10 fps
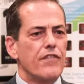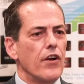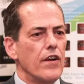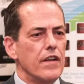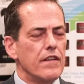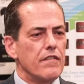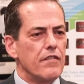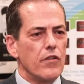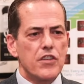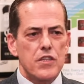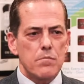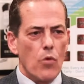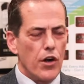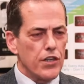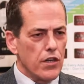very, very
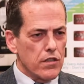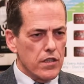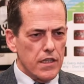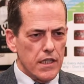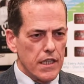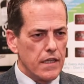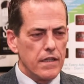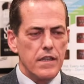smart young kid.